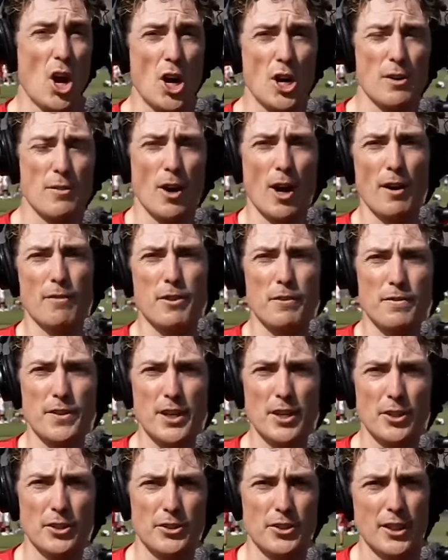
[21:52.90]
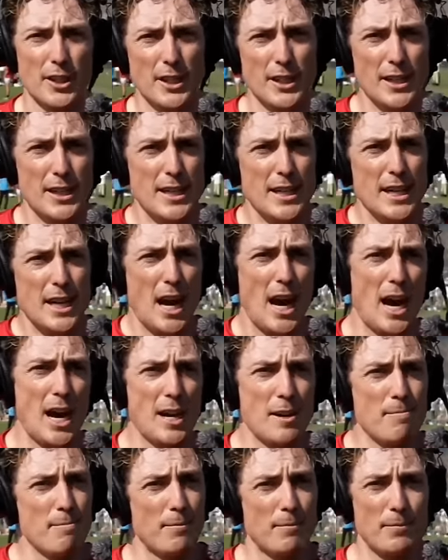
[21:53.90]
the Chain game, they asked the interview,
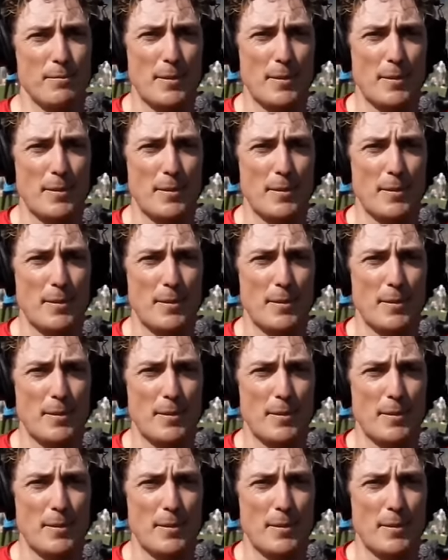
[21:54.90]
like,